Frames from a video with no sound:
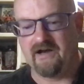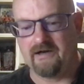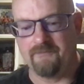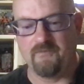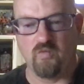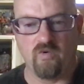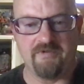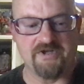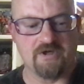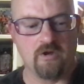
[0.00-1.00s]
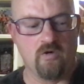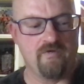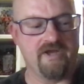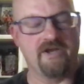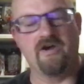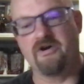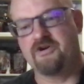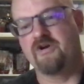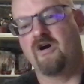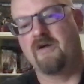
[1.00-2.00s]
um, women's clothing and
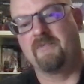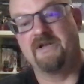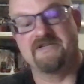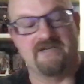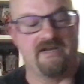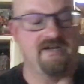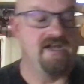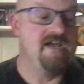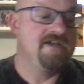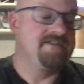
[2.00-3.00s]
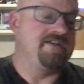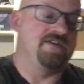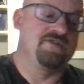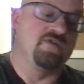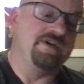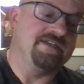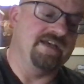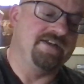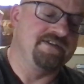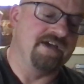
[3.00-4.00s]
undergarments and sex toys,
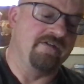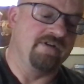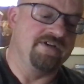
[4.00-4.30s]
etc.